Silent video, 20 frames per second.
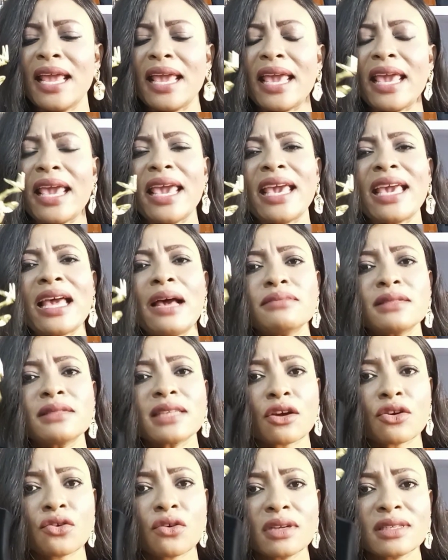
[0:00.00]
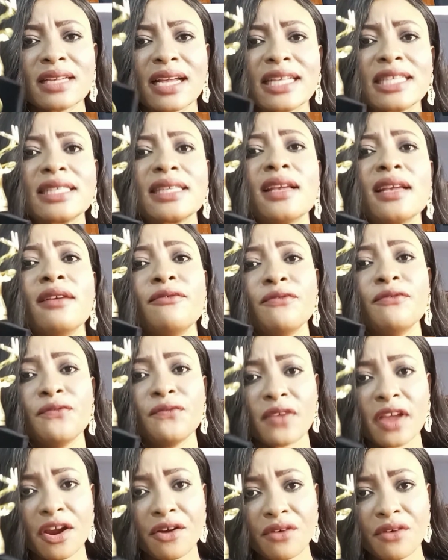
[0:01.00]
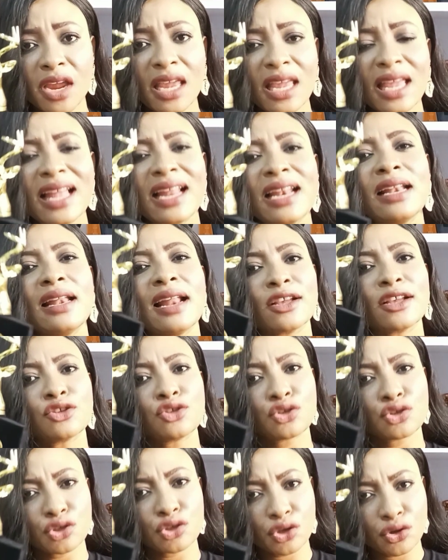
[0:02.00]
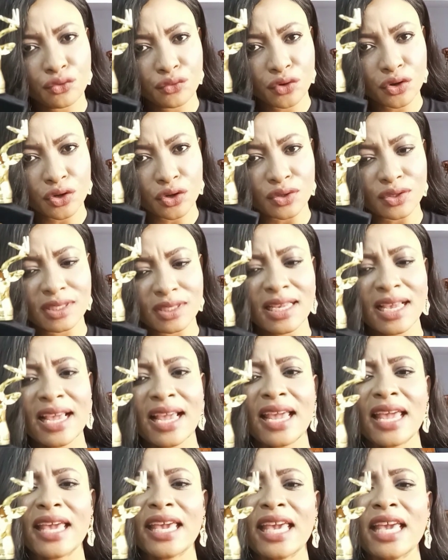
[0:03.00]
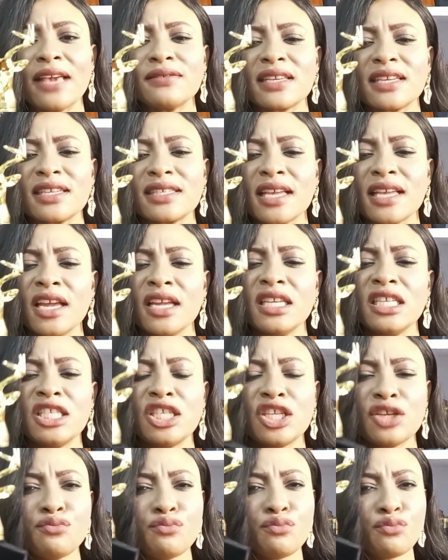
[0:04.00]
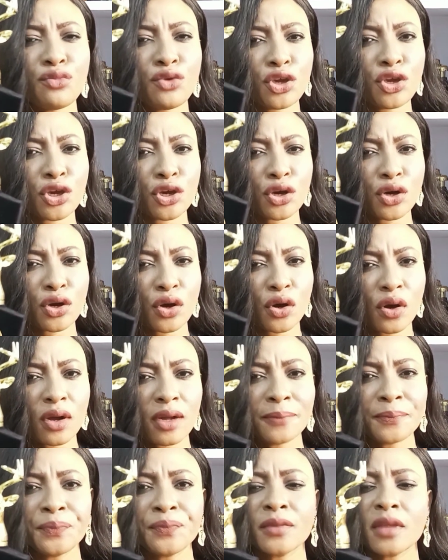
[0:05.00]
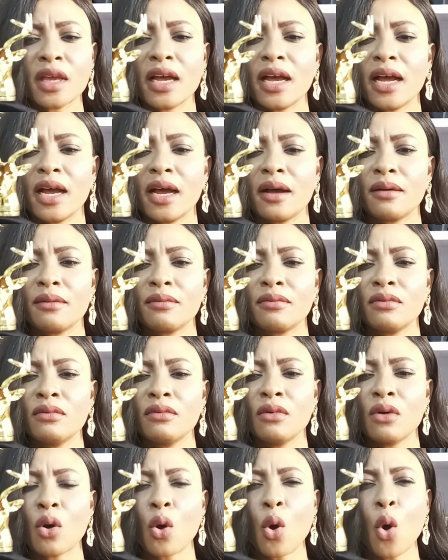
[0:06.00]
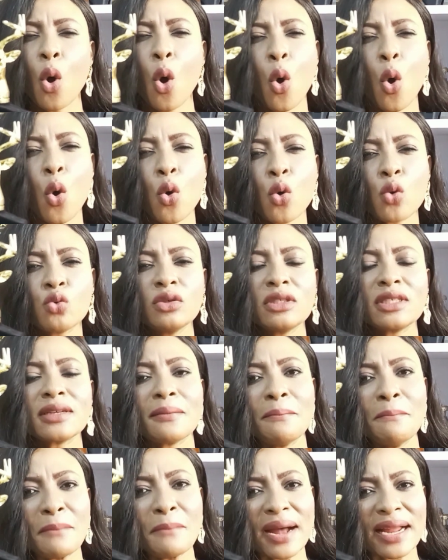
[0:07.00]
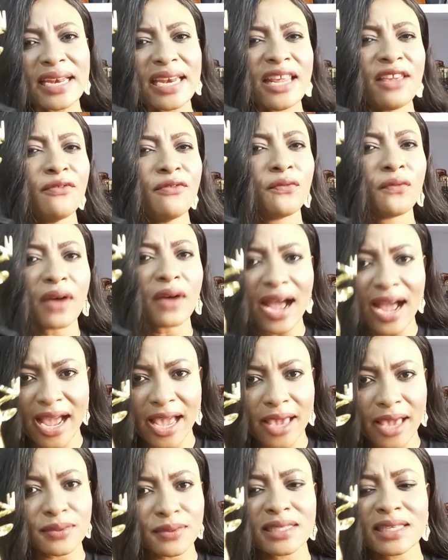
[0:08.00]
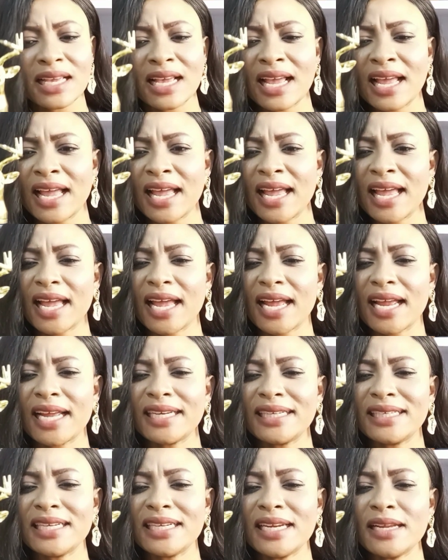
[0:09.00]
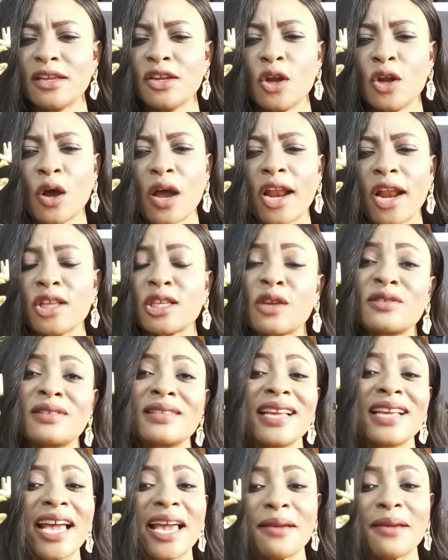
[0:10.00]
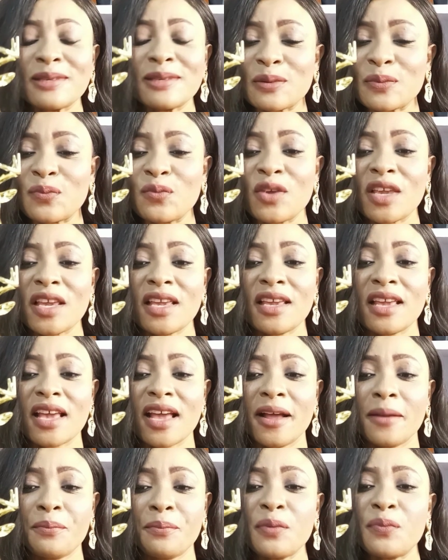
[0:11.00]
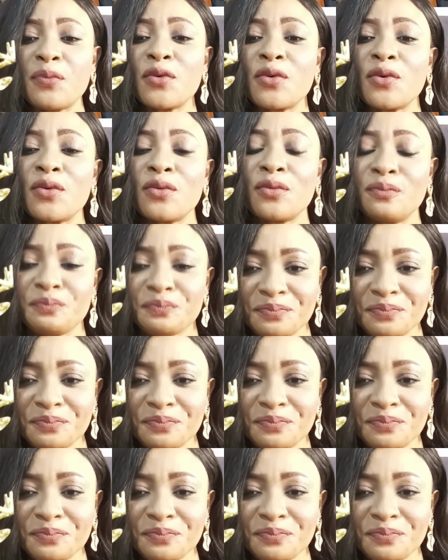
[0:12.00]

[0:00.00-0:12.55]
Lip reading: It comes across as very luxurious. It gives this demure, old money vibes. You know, a lot of times people